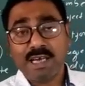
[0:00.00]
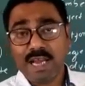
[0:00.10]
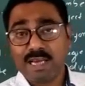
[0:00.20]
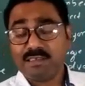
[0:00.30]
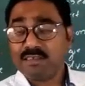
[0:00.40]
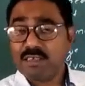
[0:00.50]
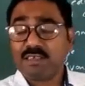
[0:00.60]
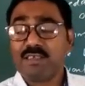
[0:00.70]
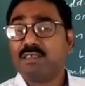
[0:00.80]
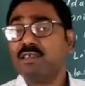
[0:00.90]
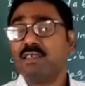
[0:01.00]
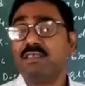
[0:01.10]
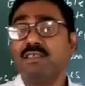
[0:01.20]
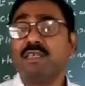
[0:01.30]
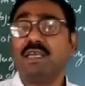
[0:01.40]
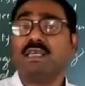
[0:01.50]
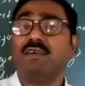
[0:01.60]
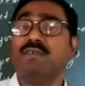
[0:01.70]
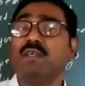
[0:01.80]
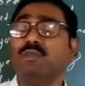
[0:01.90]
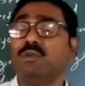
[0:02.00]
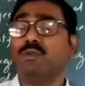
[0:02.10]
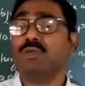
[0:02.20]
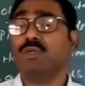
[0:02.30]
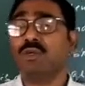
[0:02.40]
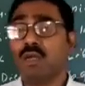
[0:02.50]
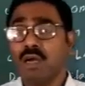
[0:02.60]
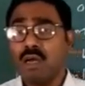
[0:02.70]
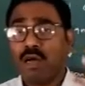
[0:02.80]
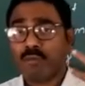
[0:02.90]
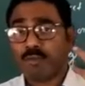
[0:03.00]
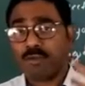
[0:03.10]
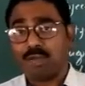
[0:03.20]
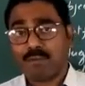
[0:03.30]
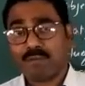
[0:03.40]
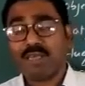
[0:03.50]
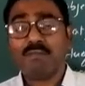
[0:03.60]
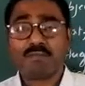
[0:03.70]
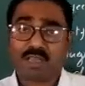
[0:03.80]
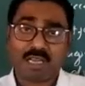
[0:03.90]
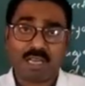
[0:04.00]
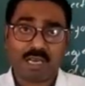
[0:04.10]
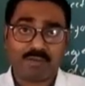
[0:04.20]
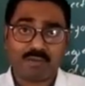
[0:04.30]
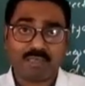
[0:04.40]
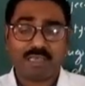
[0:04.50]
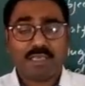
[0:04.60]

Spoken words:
and these instructions are given through your programming language.